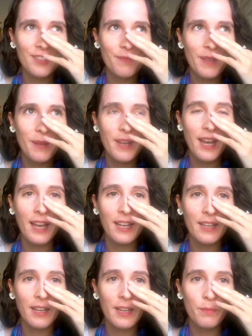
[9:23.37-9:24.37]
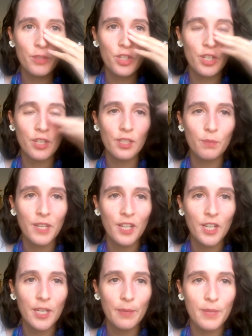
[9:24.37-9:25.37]
maybe I am just
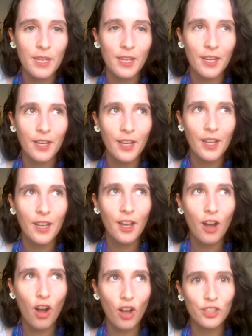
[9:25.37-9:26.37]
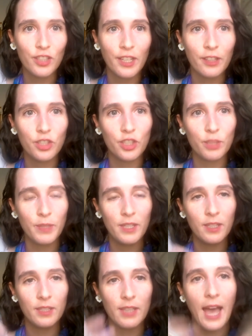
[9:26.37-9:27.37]
becoming hostile just
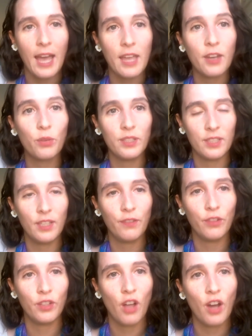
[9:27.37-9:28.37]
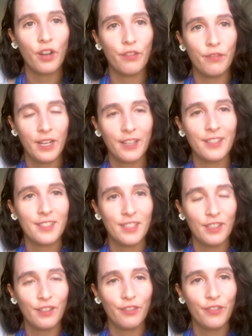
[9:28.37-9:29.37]
because I receive a lot of
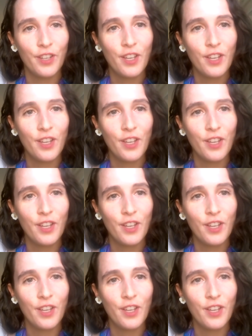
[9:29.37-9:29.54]
negative